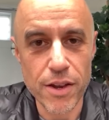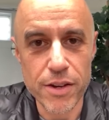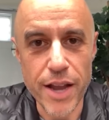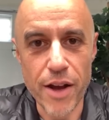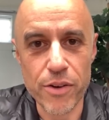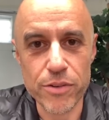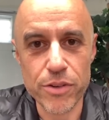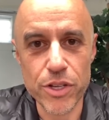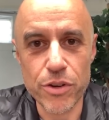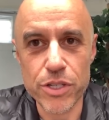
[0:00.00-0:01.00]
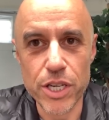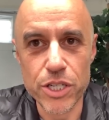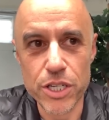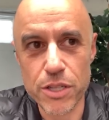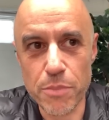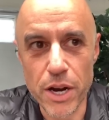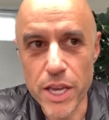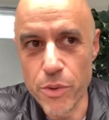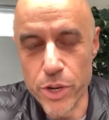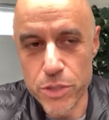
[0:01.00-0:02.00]
Now, you could say she's the
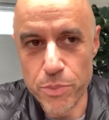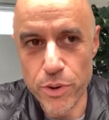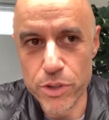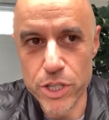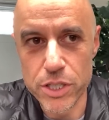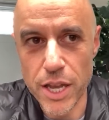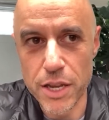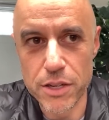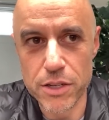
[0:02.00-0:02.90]
monkey whisperer, just like,